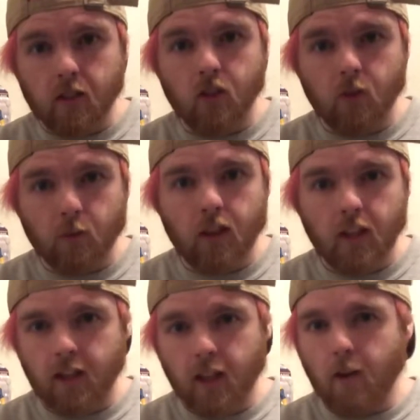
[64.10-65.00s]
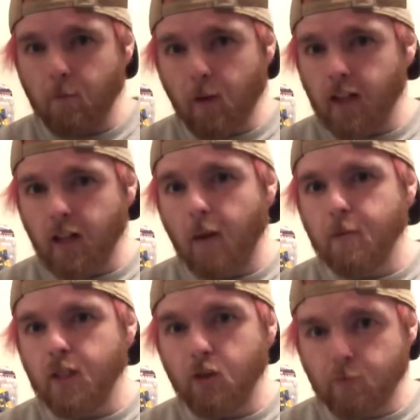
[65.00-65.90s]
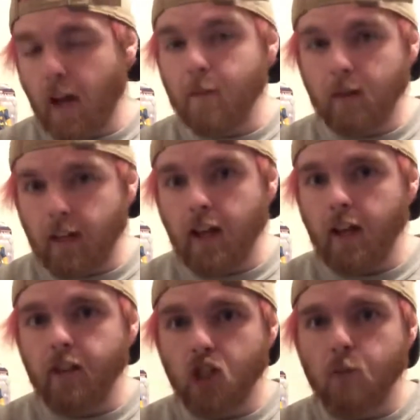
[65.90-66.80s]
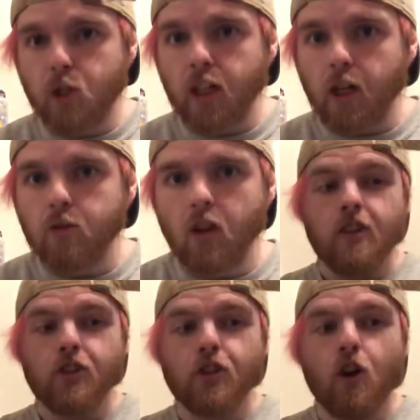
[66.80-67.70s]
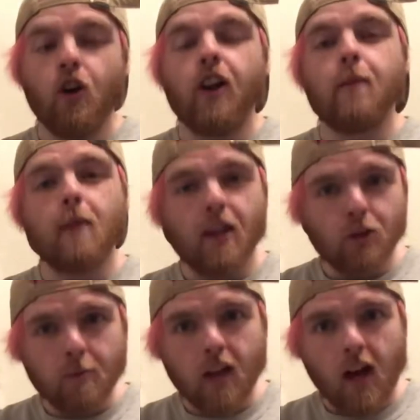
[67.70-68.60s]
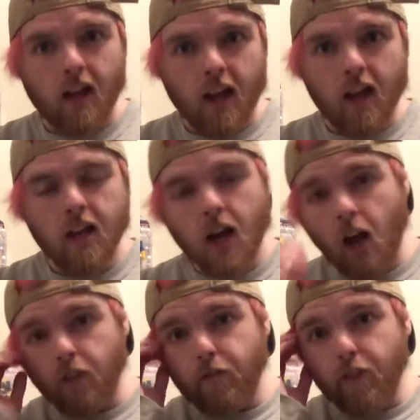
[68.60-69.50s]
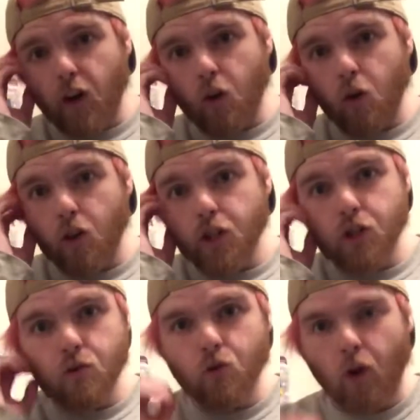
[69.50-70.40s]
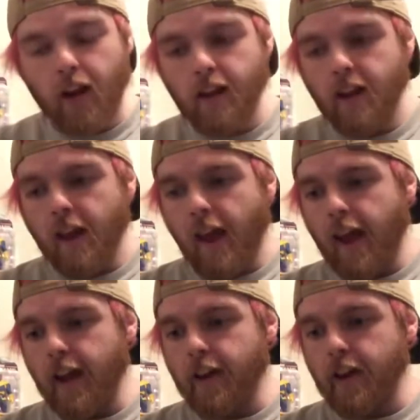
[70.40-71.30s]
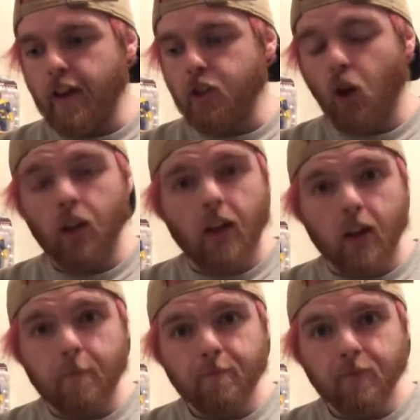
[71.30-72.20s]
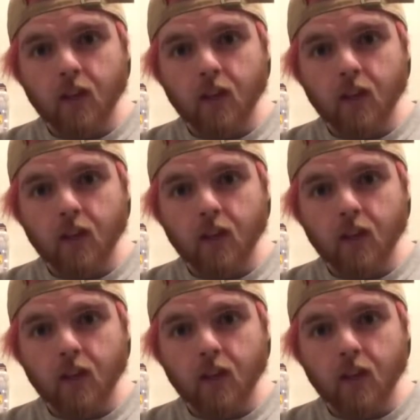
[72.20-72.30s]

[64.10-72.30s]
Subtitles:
you would think that it might not be too bad, but yeah, some shit goes on. Starring Matthew McConaughey, Colin Farrell, Hugh Grant, and Charlie Hunnam.